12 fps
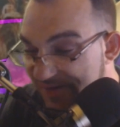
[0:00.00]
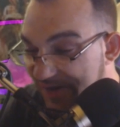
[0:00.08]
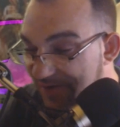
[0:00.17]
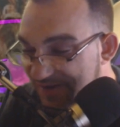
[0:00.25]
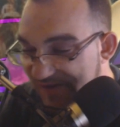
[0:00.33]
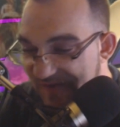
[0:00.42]

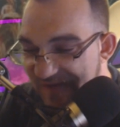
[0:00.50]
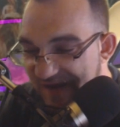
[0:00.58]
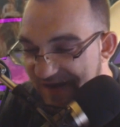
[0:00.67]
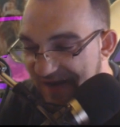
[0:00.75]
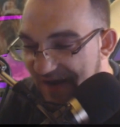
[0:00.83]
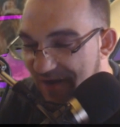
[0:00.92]
cigarettes a
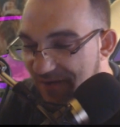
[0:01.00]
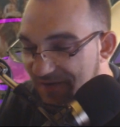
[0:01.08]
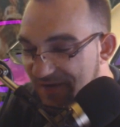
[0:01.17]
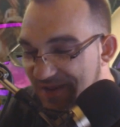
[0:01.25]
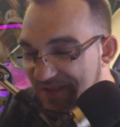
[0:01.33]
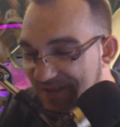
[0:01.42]
day now,
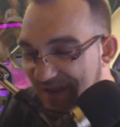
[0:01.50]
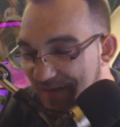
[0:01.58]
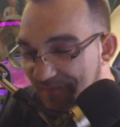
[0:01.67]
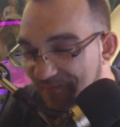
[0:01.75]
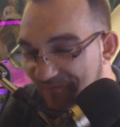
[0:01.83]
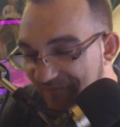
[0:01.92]
and
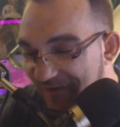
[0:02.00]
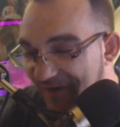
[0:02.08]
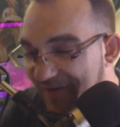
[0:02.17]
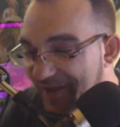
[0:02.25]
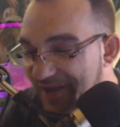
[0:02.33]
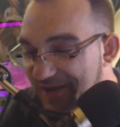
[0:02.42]
I'm
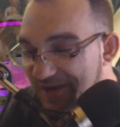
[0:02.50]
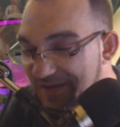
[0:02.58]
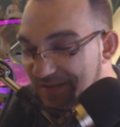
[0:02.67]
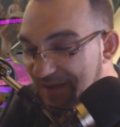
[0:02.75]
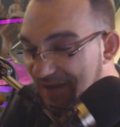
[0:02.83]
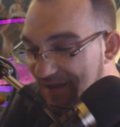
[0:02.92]
really liking
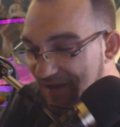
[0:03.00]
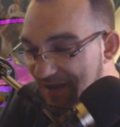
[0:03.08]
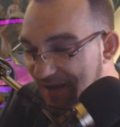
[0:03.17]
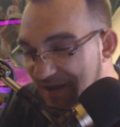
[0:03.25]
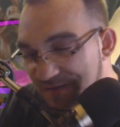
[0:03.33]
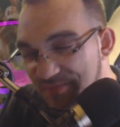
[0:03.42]
it.
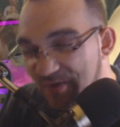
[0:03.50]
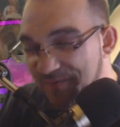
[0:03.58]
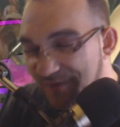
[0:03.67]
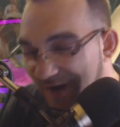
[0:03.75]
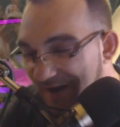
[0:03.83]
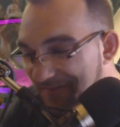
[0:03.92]
I have no
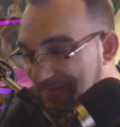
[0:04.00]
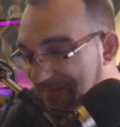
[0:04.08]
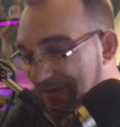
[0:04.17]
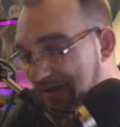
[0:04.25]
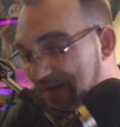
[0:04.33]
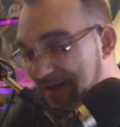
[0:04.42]

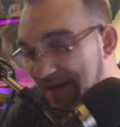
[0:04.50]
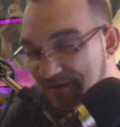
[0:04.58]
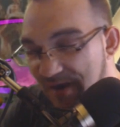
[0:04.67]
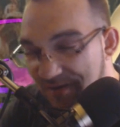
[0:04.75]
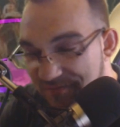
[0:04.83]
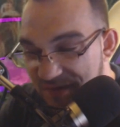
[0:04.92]
problem.
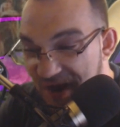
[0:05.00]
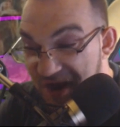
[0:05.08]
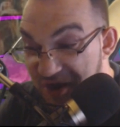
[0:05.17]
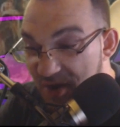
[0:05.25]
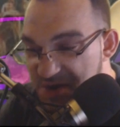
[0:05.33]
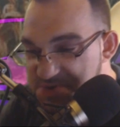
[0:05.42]

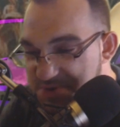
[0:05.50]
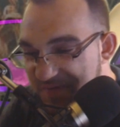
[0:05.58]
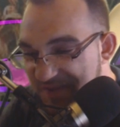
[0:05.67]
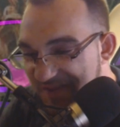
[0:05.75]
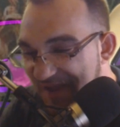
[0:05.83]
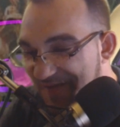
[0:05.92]
I know I
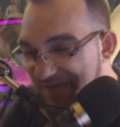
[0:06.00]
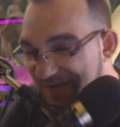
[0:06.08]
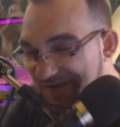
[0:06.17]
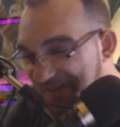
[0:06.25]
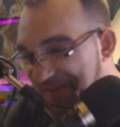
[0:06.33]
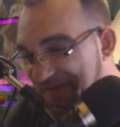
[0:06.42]
should be down to
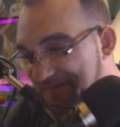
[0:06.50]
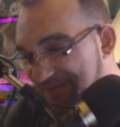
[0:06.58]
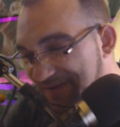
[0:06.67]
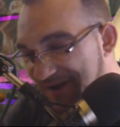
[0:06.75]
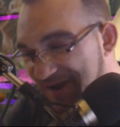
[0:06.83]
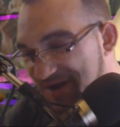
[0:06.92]
nothing,
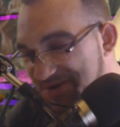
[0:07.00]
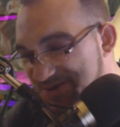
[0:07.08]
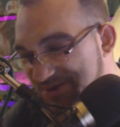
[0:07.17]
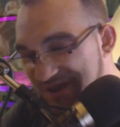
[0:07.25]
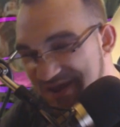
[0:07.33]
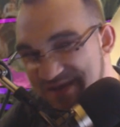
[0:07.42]
but I
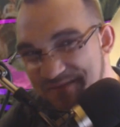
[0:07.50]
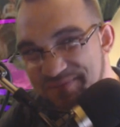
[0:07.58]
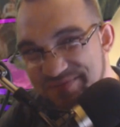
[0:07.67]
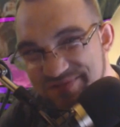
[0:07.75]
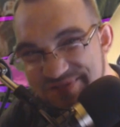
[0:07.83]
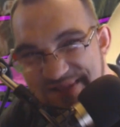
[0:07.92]
just can't
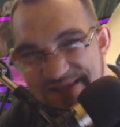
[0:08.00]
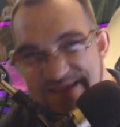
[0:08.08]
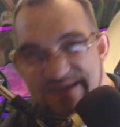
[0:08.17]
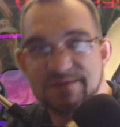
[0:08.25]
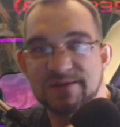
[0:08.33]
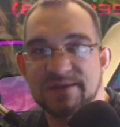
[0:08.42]

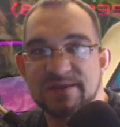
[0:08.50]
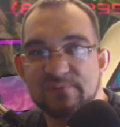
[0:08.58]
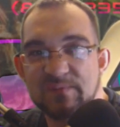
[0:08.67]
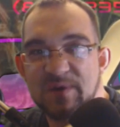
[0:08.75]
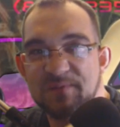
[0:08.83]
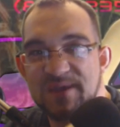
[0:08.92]
completely give
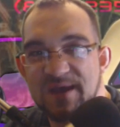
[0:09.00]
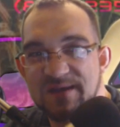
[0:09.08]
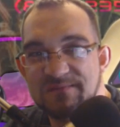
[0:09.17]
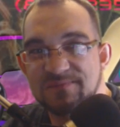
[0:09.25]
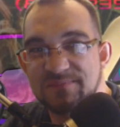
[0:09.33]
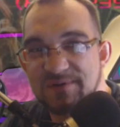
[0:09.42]
them up
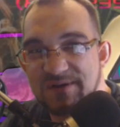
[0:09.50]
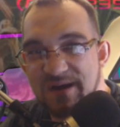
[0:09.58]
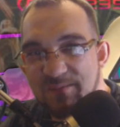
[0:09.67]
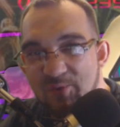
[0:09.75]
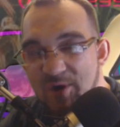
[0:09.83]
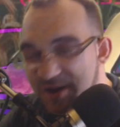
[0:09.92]
yet. But
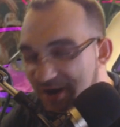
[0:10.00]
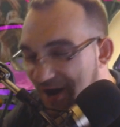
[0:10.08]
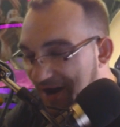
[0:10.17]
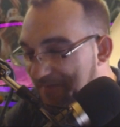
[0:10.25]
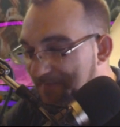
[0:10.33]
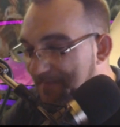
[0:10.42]
I'm working
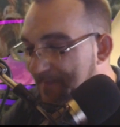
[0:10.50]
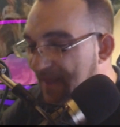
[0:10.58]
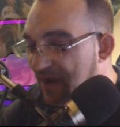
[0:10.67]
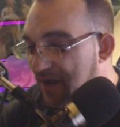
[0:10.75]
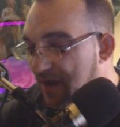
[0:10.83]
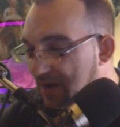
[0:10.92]
on it.
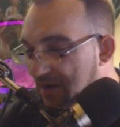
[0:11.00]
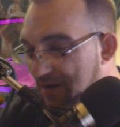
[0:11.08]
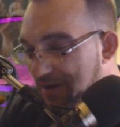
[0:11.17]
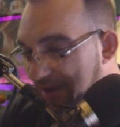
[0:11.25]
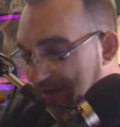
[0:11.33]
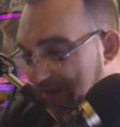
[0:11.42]

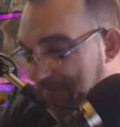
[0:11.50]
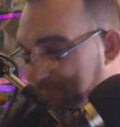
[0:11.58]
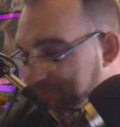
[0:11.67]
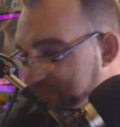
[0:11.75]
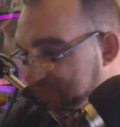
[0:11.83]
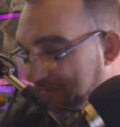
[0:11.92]
Now,
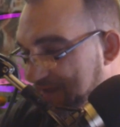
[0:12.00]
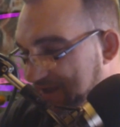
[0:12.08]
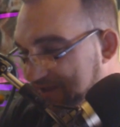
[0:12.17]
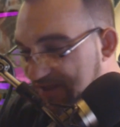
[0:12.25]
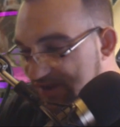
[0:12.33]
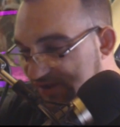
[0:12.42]

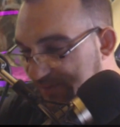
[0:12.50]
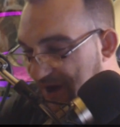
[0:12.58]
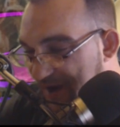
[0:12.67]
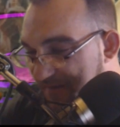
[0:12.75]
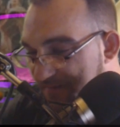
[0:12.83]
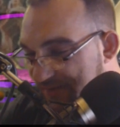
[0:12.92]
back to this
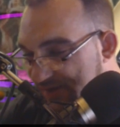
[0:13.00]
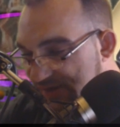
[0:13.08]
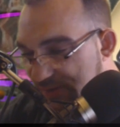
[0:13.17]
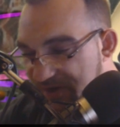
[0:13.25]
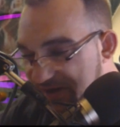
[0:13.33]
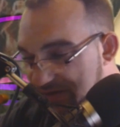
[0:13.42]
mod.
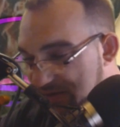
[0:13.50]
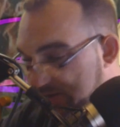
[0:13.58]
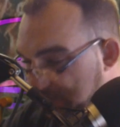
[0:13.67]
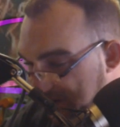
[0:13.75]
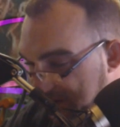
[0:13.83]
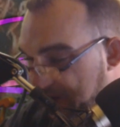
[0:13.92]
This one here
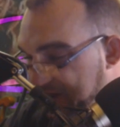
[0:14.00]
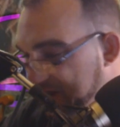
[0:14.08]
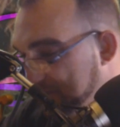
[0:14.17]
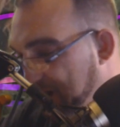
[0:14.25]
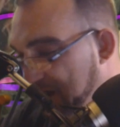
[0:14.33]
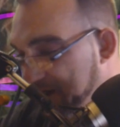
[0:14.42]
is a
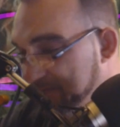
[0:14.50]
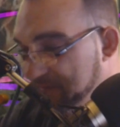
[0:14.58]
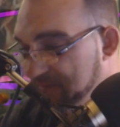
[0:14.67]
regulated mod.